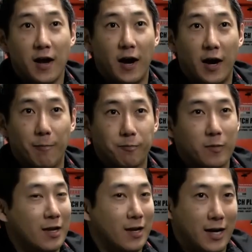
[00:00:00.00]
Um,
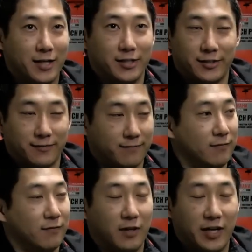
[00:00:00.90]
I just
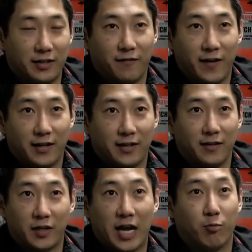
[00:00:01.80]
like the fact
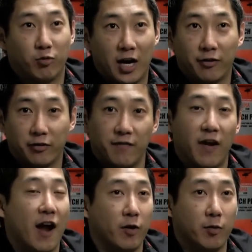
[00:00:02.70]
of the camaraderie of
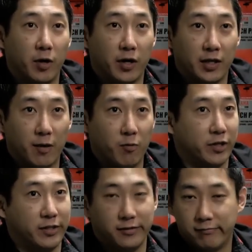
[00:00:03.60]
everybody that
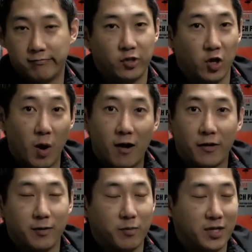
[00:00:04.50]
when you go out
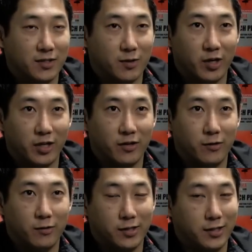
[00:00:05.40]
and you meet somebody
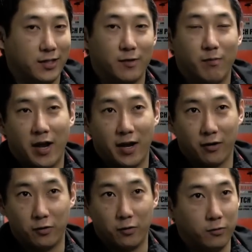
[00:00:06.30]
new, it doesn't
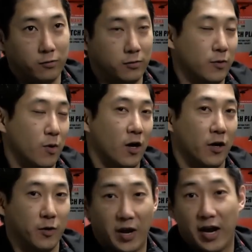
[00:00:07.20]
matter who you
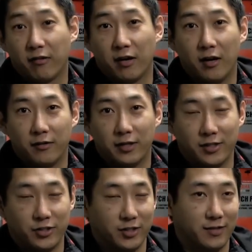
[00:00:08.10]
are, your background,
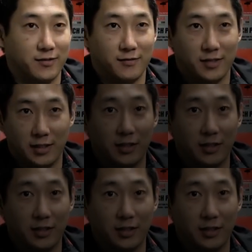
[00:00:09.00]
it's just you